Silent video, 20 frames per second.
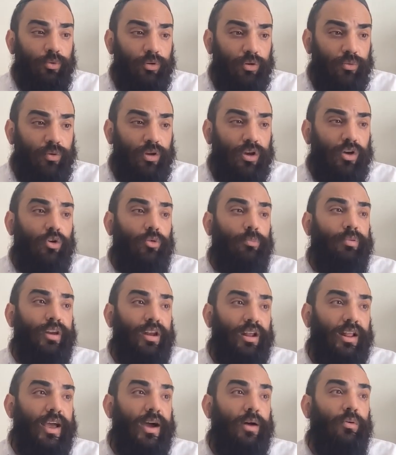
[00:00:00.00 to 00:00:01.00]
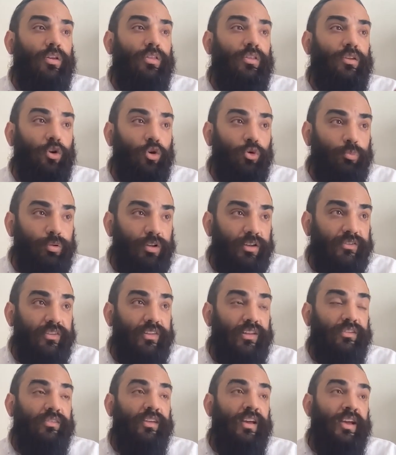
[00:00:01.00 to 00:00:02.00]
renewing hope, and allowing the
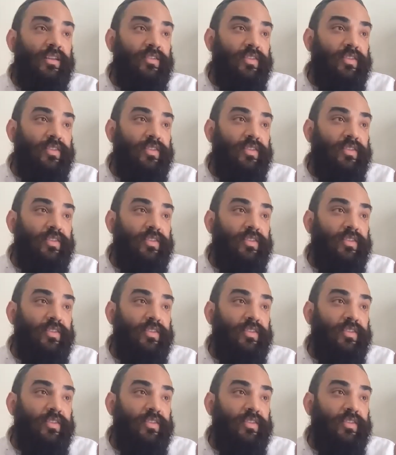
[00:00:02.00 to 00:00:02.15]
hopelessness